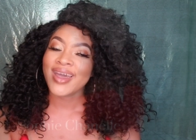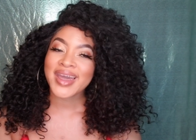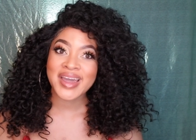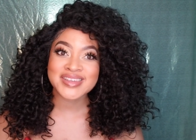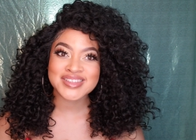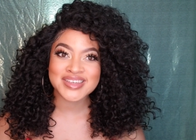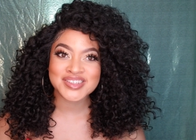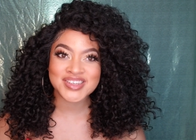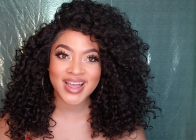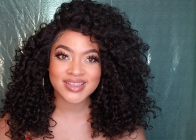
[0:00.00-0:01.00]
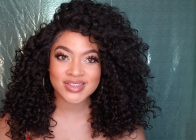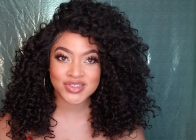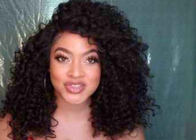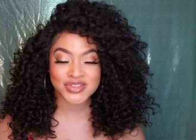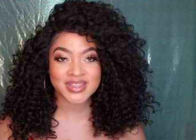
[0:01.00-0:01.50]
Hey, sunshines,
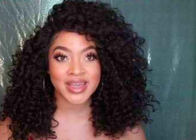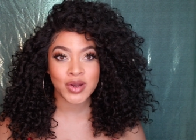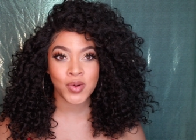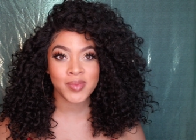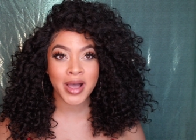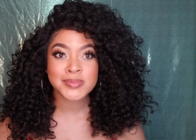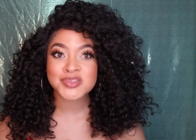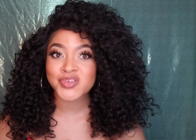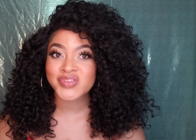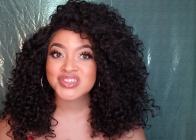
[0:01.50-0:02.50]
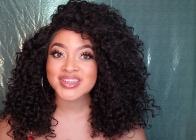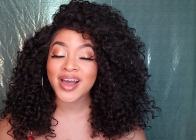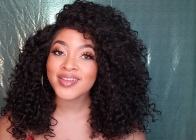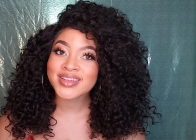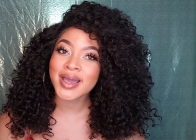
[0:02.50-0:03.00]
it's your stay at home mom, Sophie
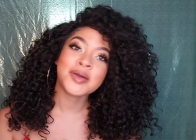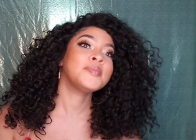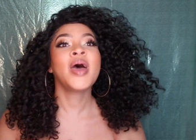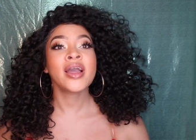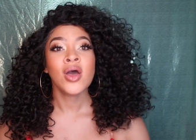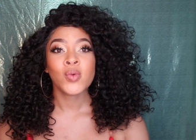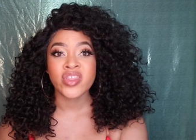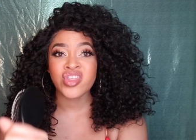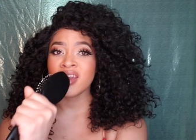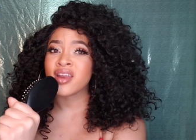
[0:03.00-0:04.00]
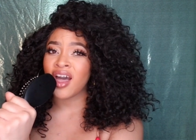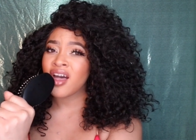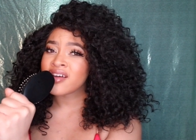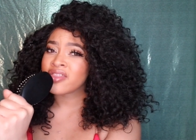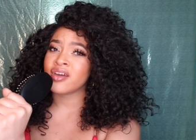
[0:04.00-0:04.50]
Chanelle, and I'm back with
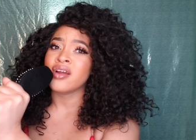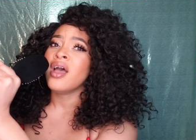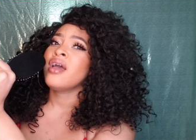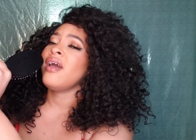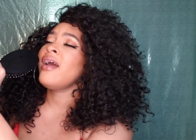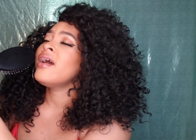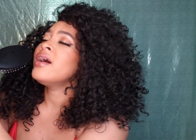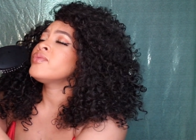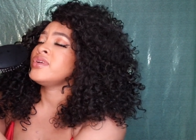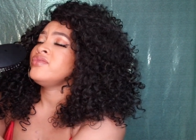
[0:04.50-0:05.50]
another hair